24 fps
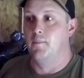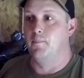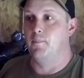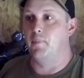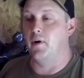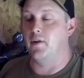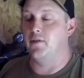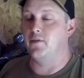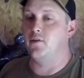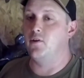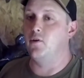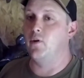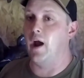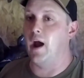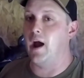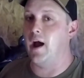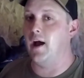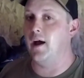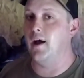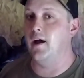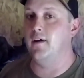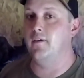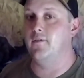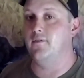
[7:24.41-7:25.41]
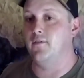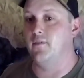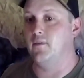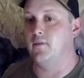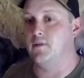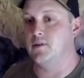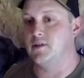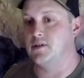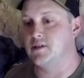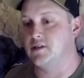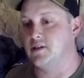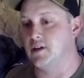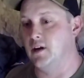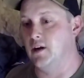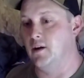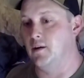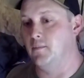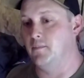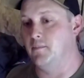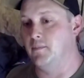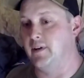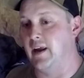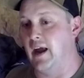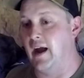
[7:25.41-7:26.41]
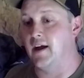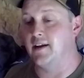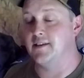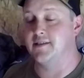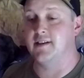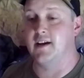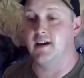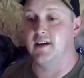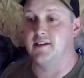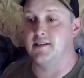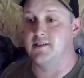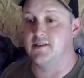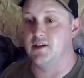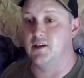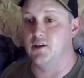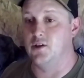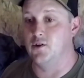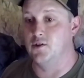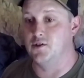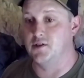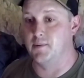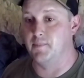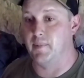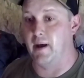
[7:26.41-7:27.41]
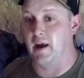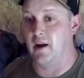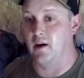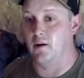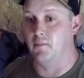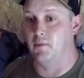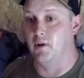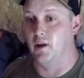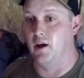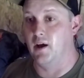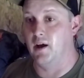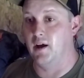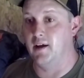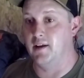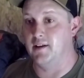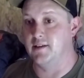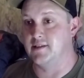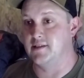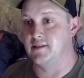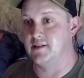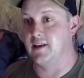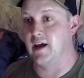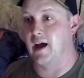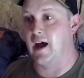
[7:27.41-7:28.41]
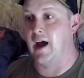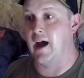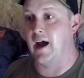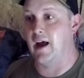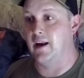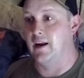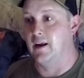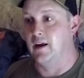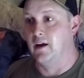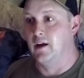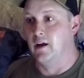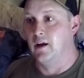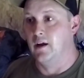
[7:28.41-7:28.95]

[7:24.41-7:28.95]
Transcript: but you have some downsides to using panel blinds that